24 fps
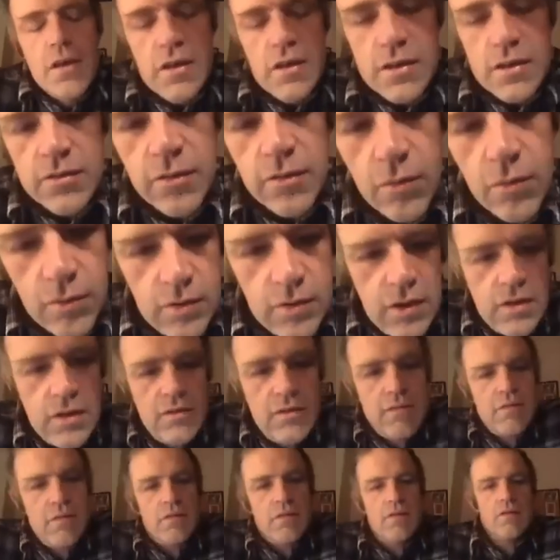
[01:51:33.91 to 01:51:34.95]
So
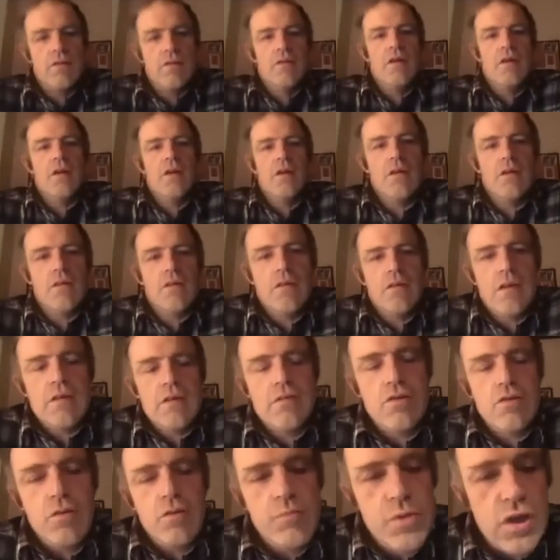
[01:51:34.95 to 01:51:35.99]
that's their
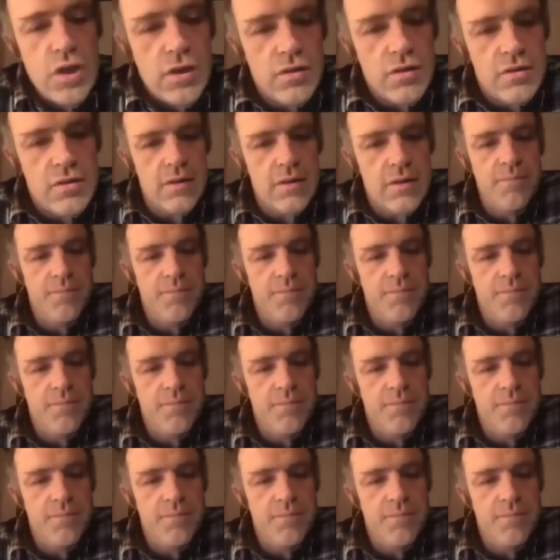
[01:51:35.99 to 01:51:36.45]
subjects.